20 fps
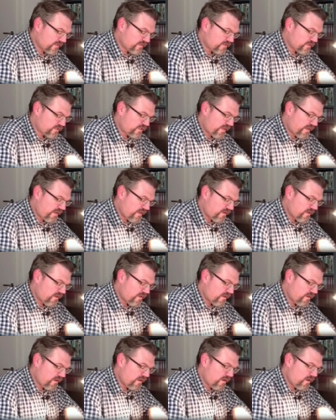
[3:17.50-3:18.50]
j.
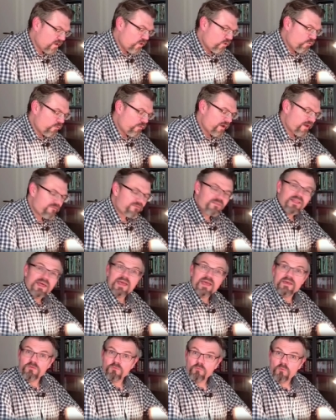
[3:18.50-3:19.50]
Yeah, we have
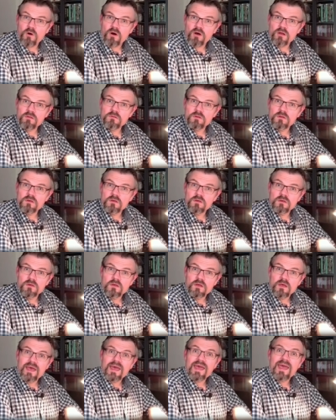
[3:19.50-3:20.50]
length 1
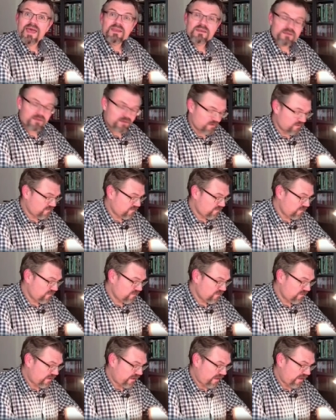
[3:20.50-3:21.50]
and,
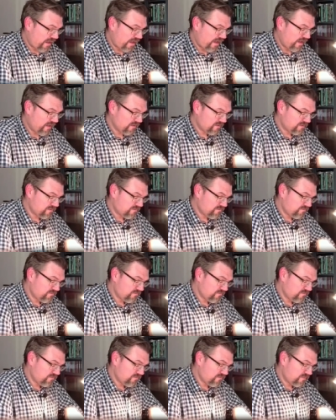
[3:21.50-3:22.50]
and
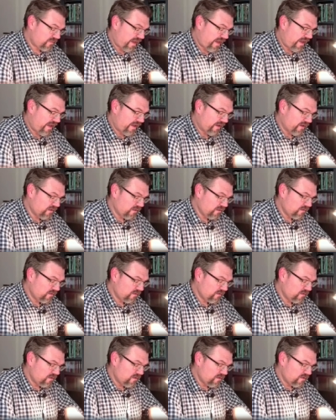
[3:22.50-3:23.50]
angle,
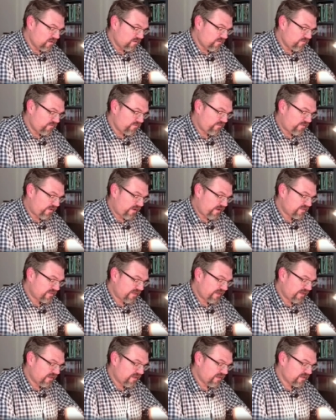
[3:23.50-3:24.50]
phase
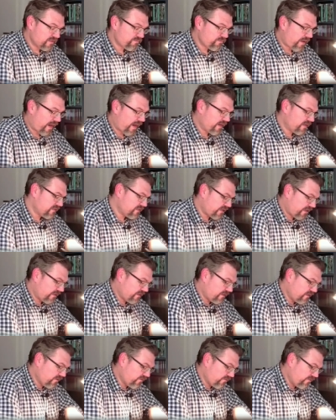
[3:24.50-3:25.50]
angle is minus 90
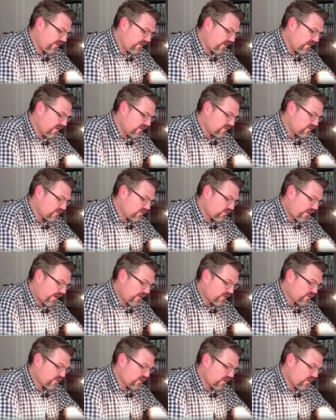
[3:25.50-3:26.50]
degree. So
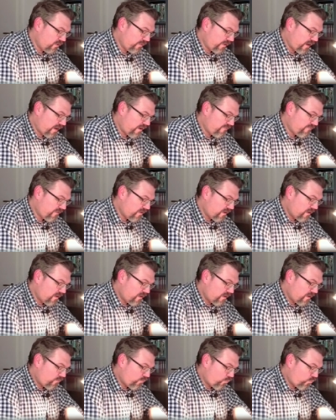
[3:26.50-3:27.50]
actually we have
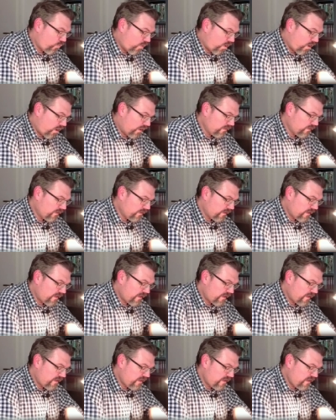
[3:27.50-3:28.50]
1
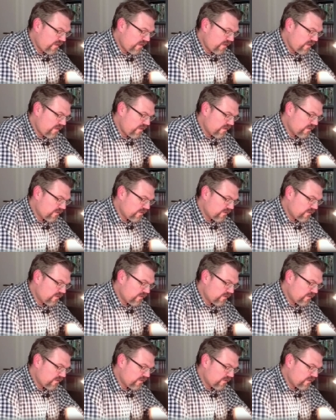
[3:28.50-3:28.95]
e